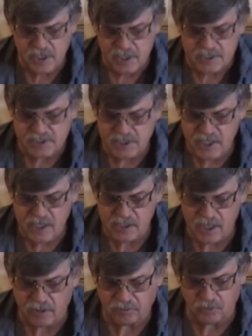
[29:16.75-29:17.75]
Seeing
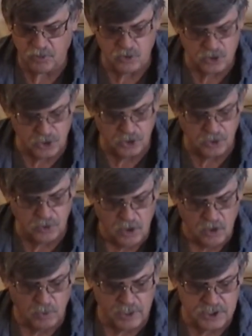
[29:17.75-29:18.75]
that through you
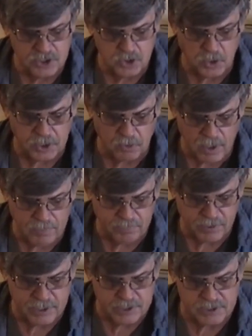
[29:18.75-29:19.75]
we enjoy great
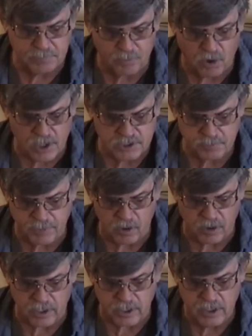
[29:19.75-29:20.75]
peace and
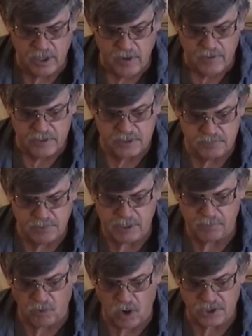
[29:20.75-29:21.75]
prosperity is
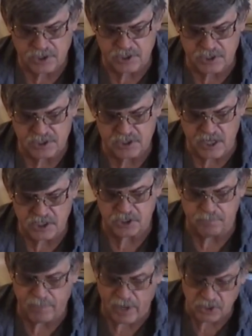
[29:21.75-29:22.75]
being brought to this
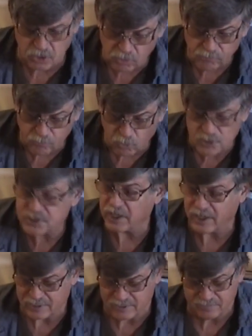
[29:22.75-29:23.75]
nation by your
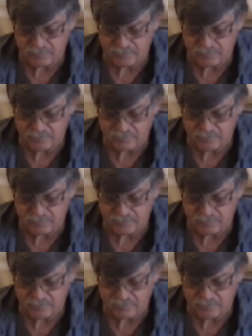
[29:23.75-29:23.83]
foresight.